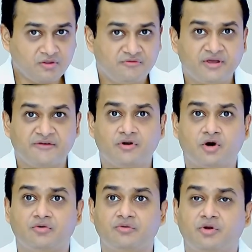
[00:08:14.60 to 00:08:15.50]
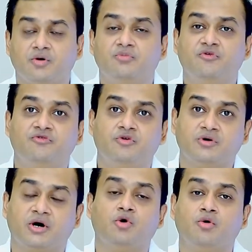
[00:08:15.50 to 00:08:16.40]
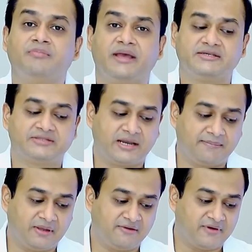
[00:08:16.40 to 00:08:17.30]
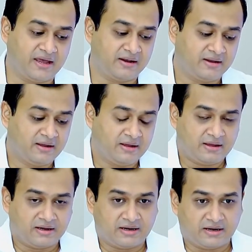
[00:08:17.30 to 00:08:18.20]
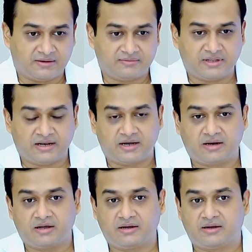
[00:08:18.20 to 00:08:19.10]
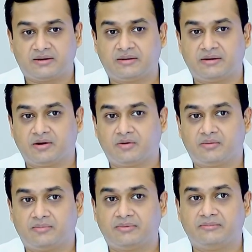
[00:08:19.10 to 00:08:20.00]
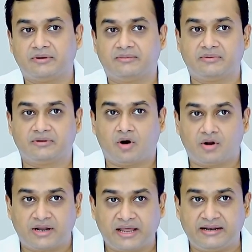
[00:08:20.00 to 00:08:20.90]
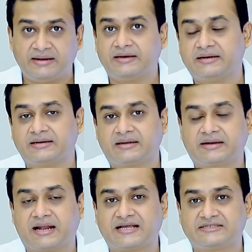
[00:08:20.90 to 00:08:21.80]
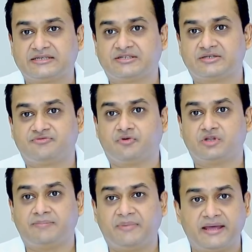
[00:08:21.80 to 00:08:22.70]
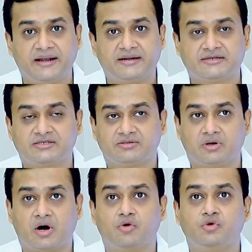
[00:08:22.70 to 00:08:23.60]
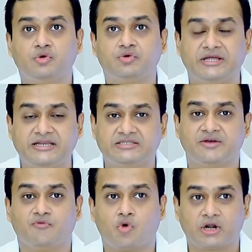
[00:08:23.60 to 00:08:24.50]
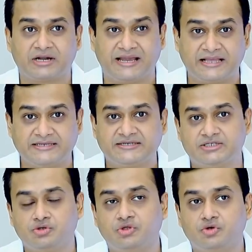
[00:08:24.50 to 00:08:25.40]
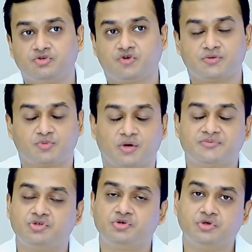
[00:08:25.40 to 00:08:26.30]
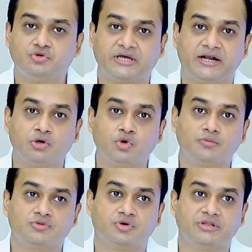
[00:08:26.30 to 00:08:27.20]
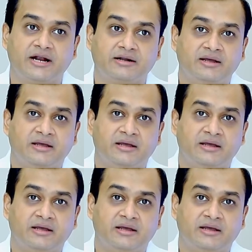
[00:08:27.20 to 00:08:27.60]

we have now moved to a home-based therapy where there are online classes for the parents, how to teach them what gadgets to use, what props to use at home, so that